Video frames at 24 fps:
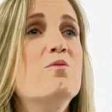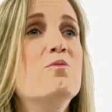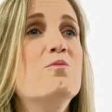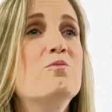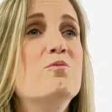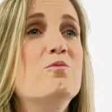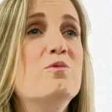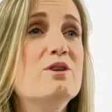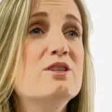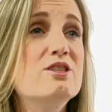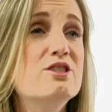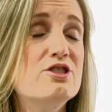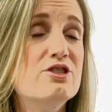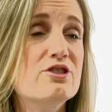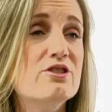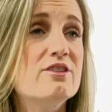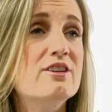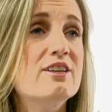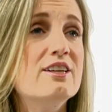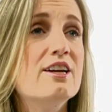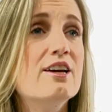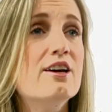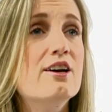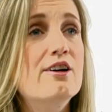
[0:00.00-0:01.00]
was
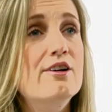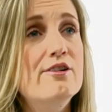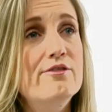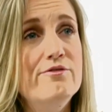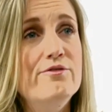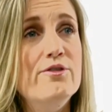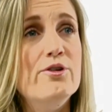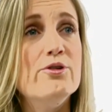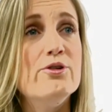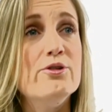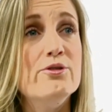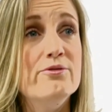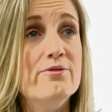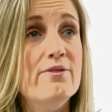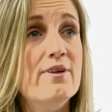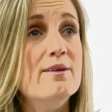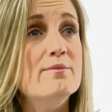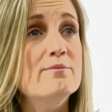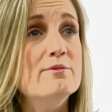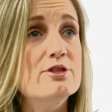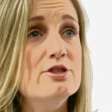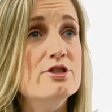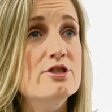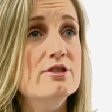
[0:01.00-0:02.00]
during a photo
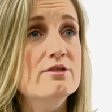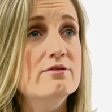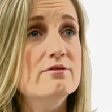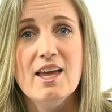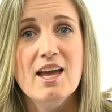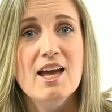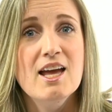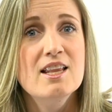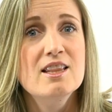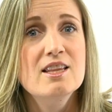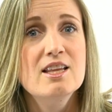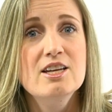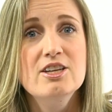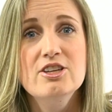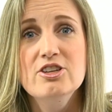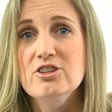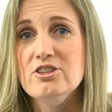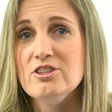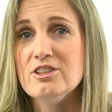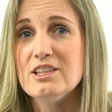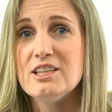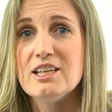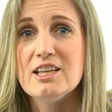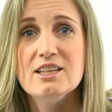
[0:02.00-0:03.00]
family shoot and they
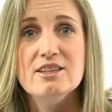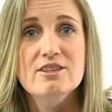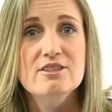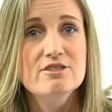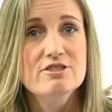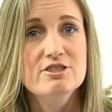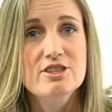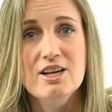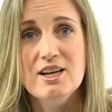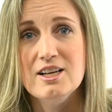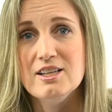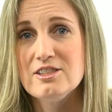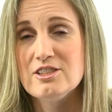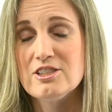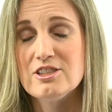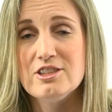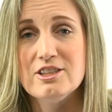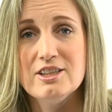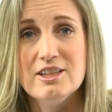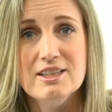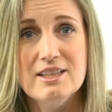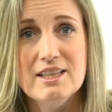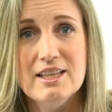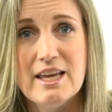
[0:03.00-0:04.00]
couldn't get their child to
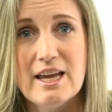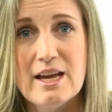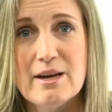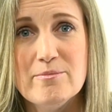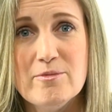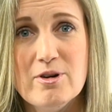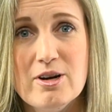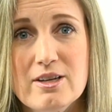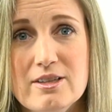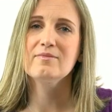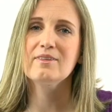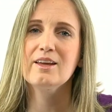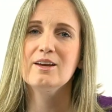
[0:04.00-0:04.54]
look at the camera.